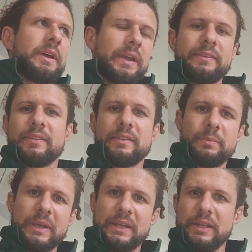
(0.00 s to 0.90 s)

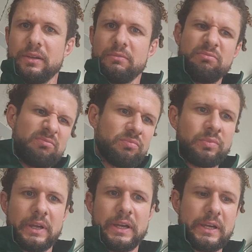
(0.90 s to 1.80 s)
anticipating,
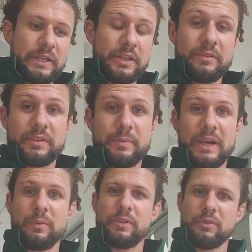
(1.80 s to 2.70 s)
nervous
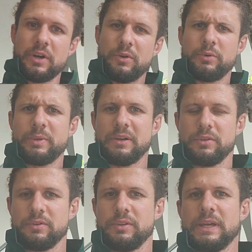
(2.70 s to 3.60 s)
about, whether or not I would be able to
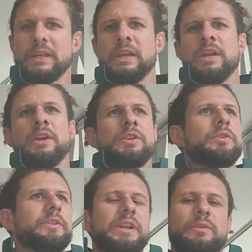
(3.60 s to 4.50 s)
do that. Not that